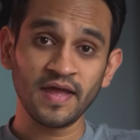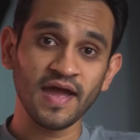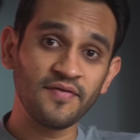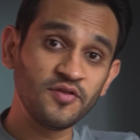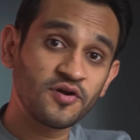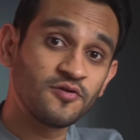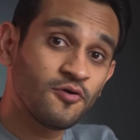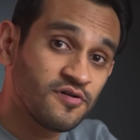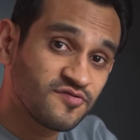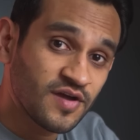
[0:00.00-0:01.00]
And then you can
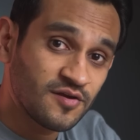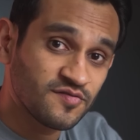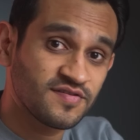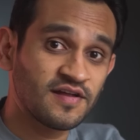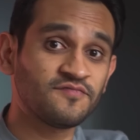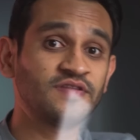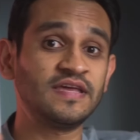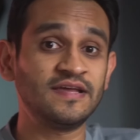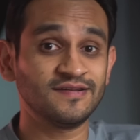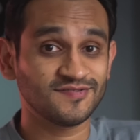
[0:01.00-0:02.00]
also get yourself
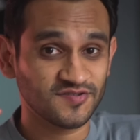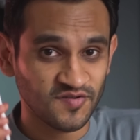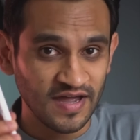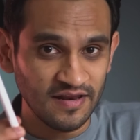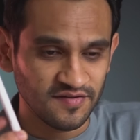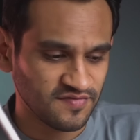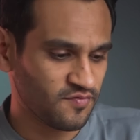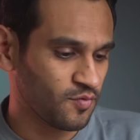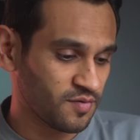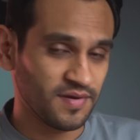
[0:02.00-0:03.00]
the stylus if
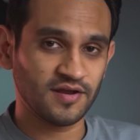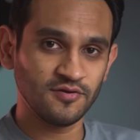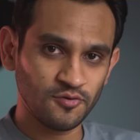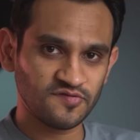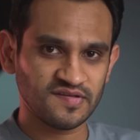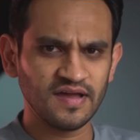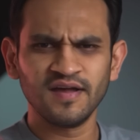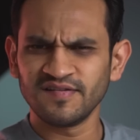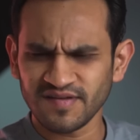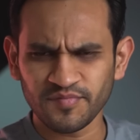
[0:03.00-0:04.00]
you want to make notes,
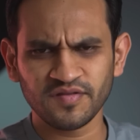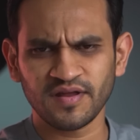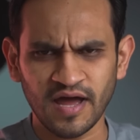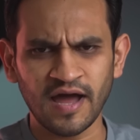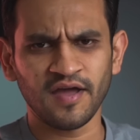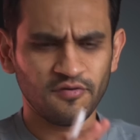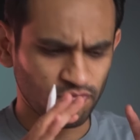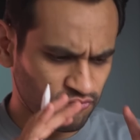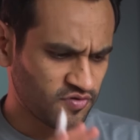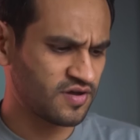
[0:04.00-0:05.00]
something that I
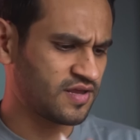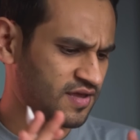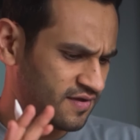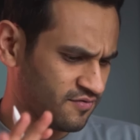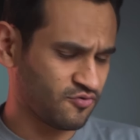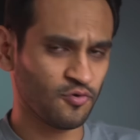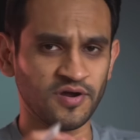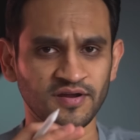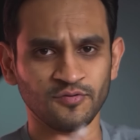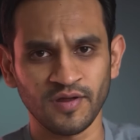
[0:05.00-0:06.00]
really
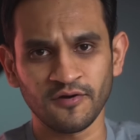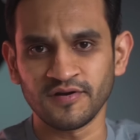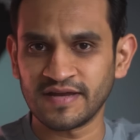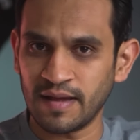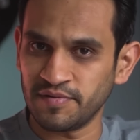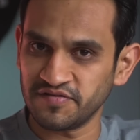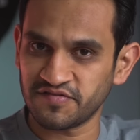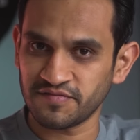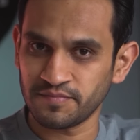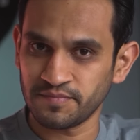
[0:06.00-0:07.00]
enjoy doing on tablets.